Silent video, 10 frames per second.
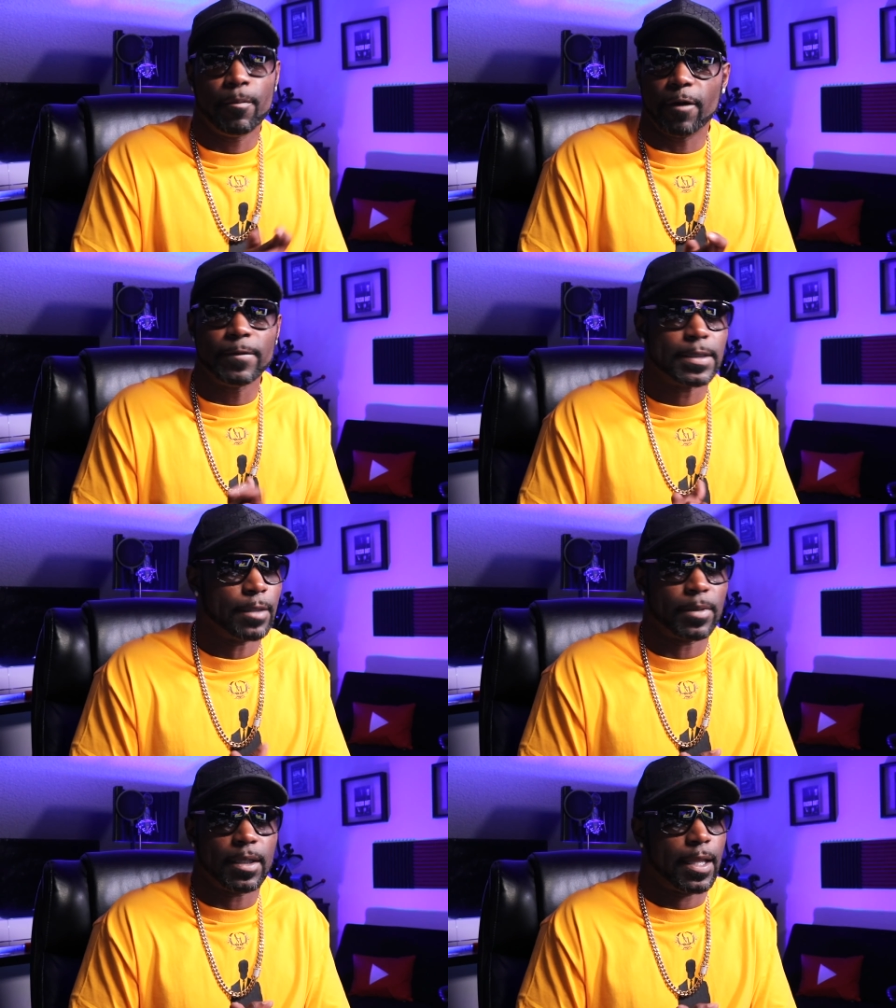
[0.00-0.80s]
But if it's
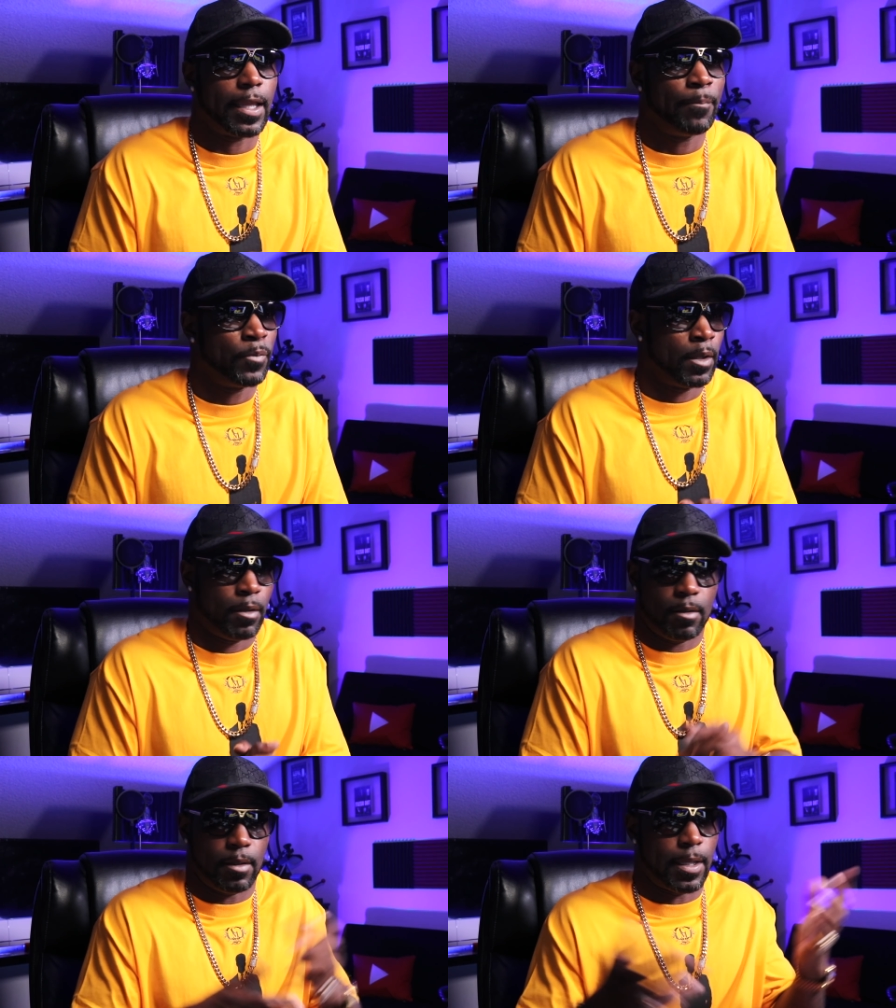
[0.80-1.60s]
something like
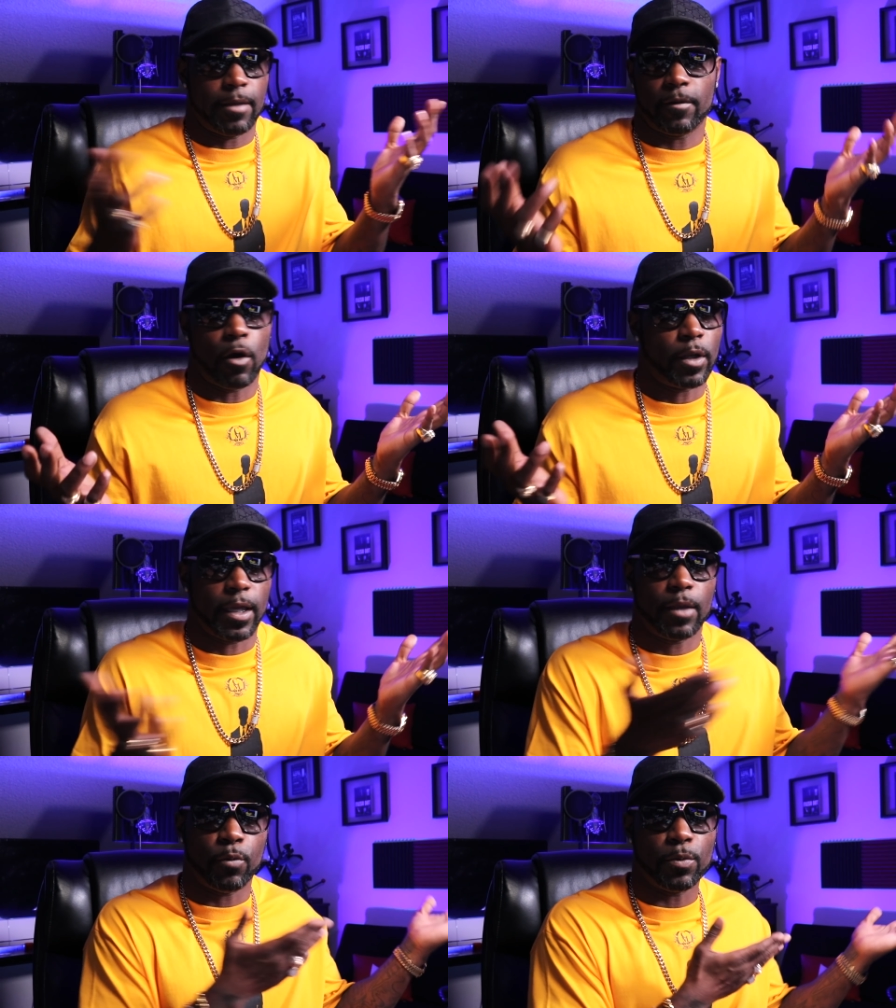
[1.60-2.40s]

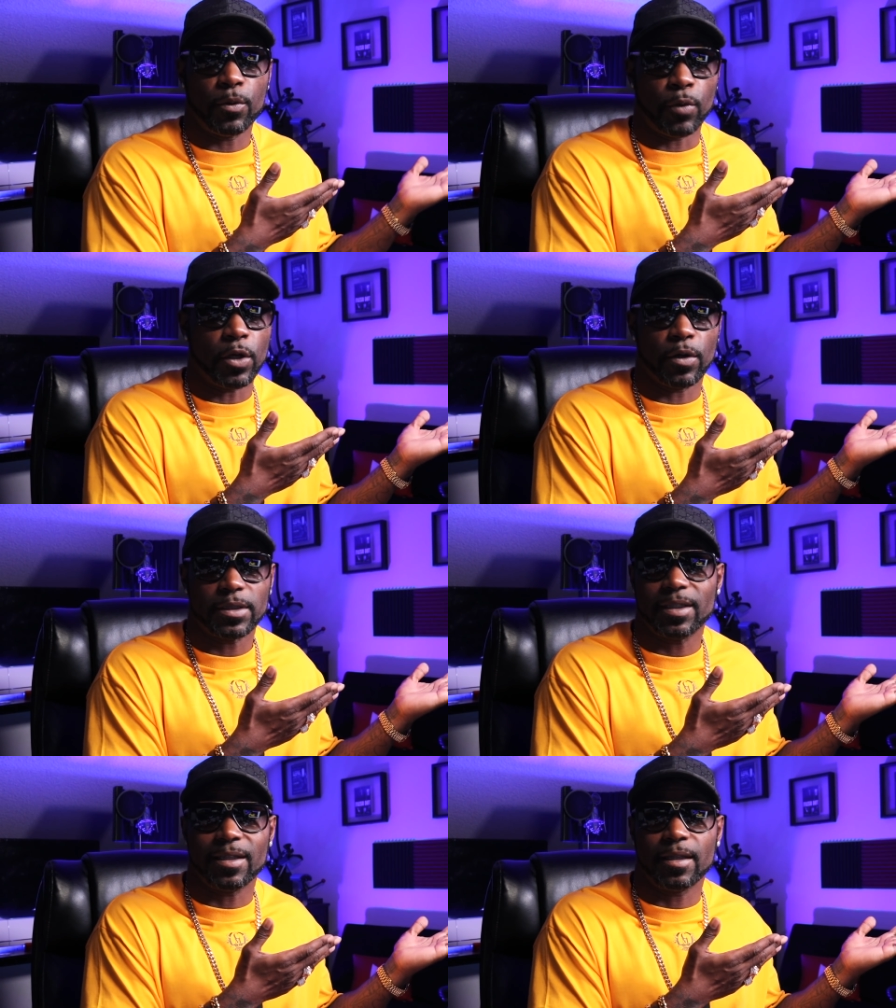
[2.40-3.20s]
okay, we going
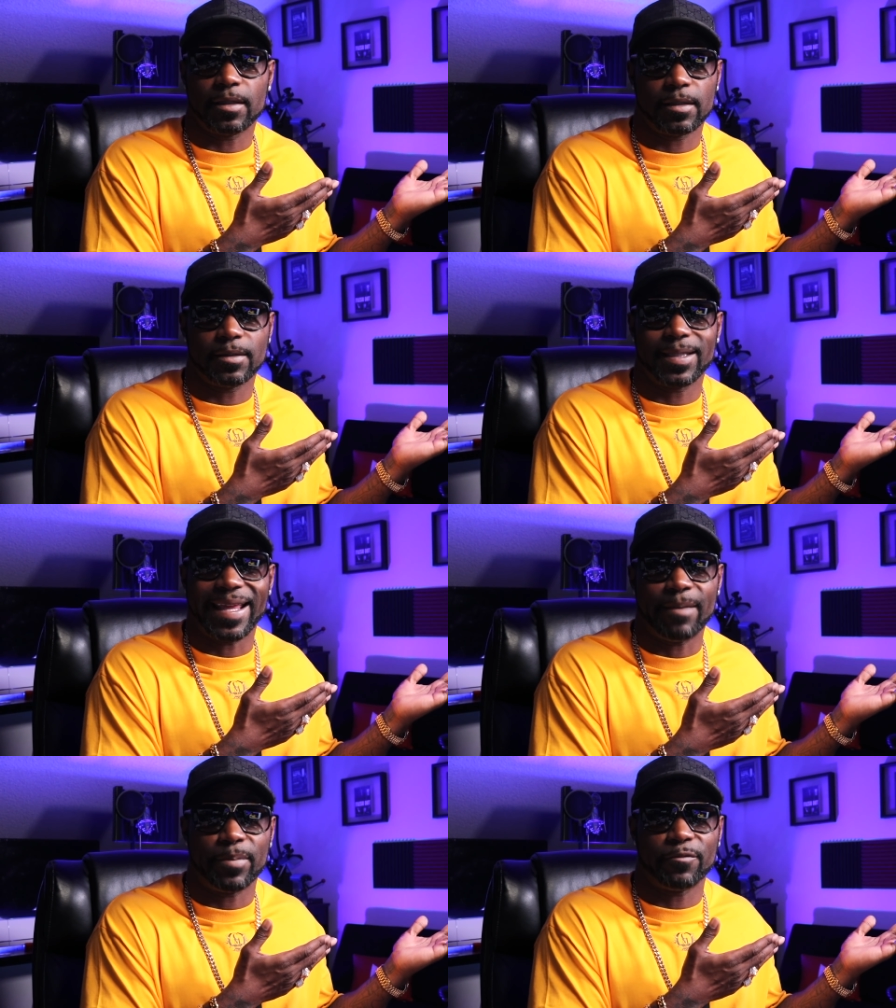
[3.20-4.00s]
to the
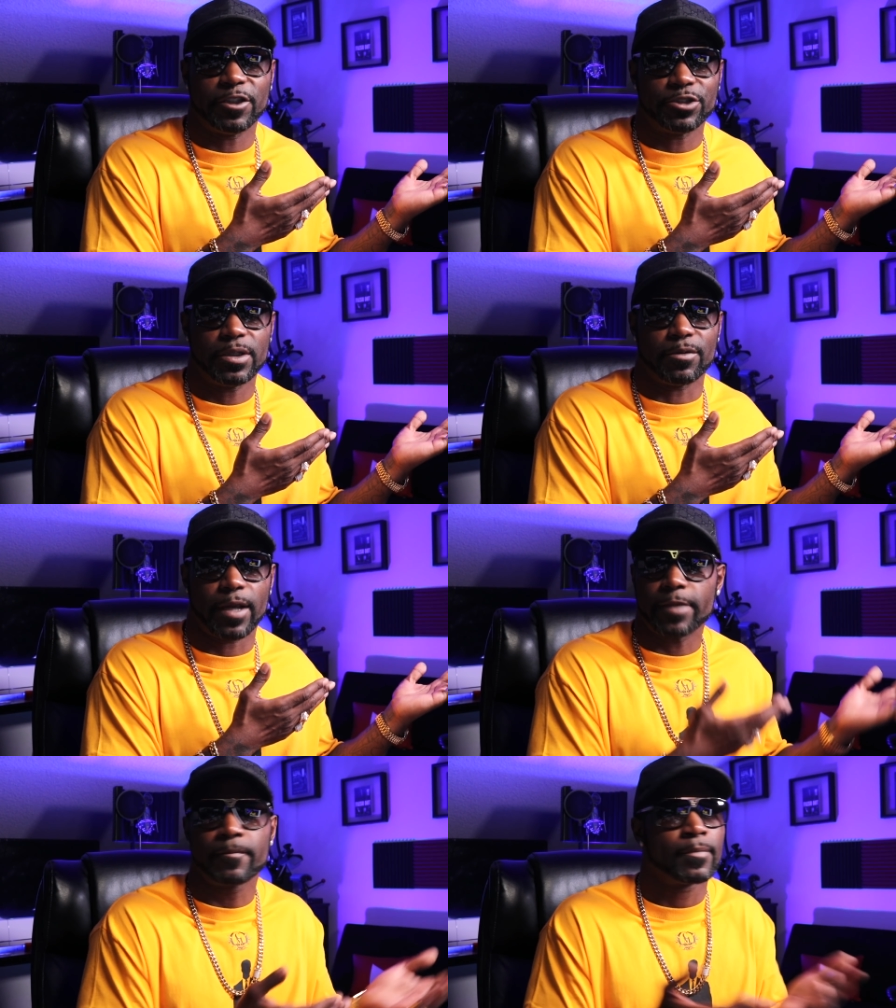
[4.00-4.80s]
Epic retreat, right?